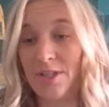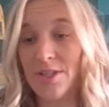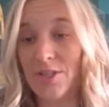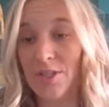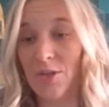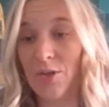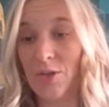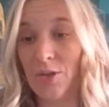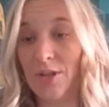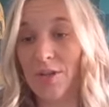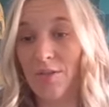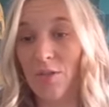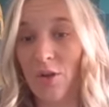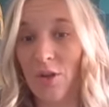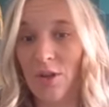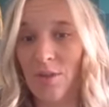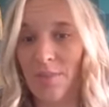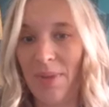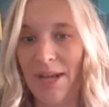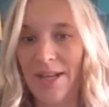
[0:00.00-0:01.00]
to give her
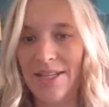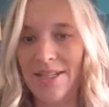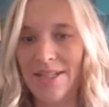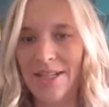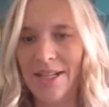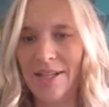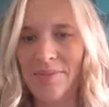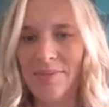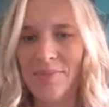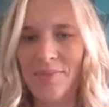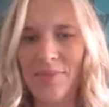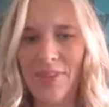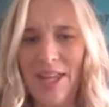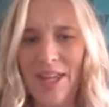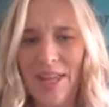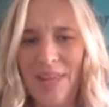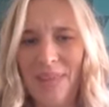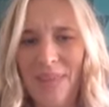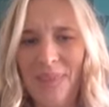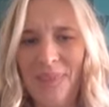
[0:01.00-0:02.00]
the painting.
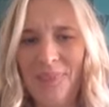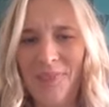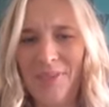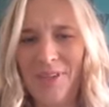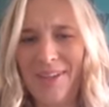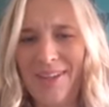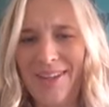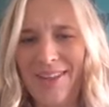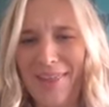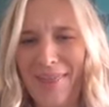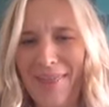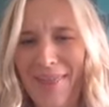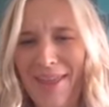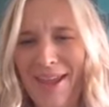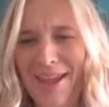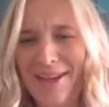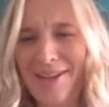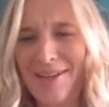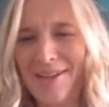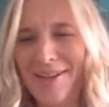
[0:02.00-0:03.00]

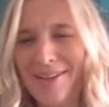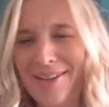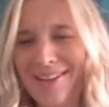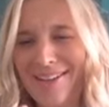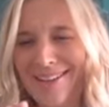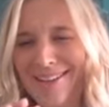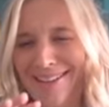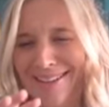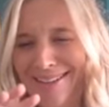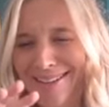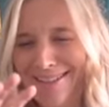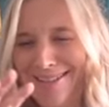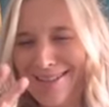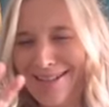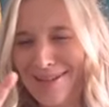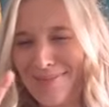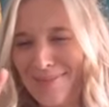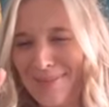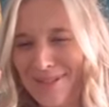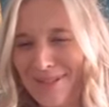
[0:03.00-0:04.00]
Then it
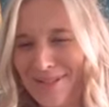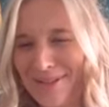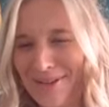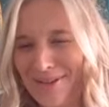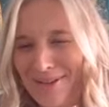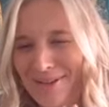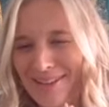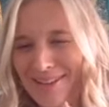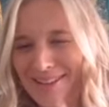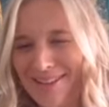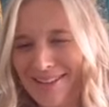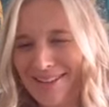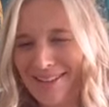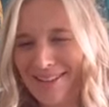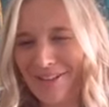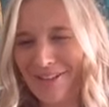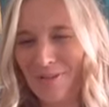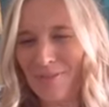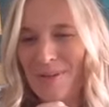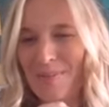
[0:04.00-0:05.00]
seems to go a
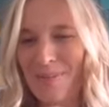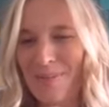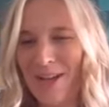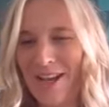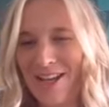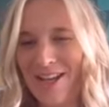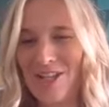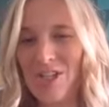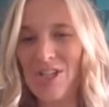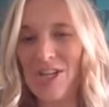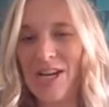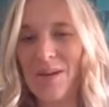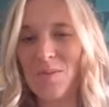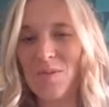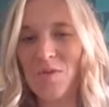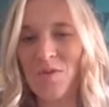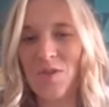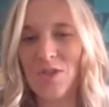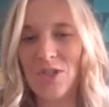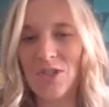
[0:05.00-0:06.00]
little bit pear-shaped
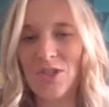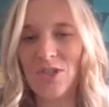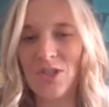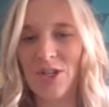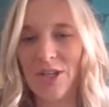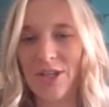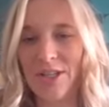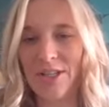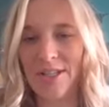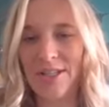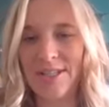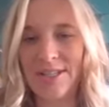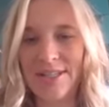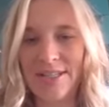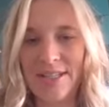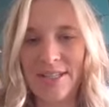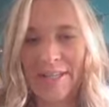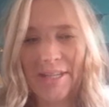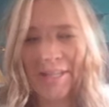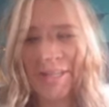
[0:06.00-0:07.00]
for the
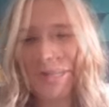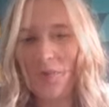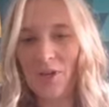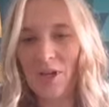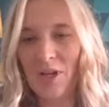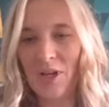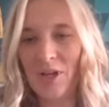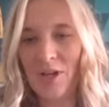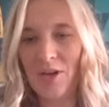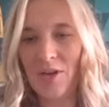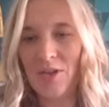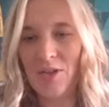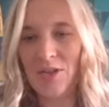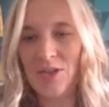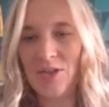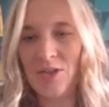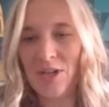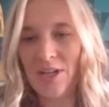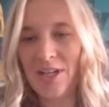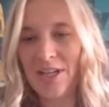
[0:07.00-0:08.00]
students. The
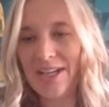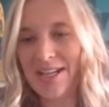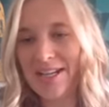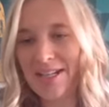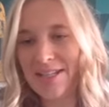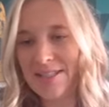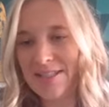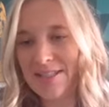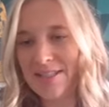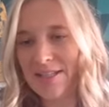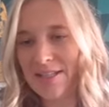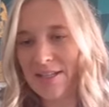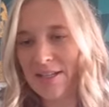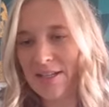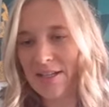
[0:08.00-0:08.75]
student is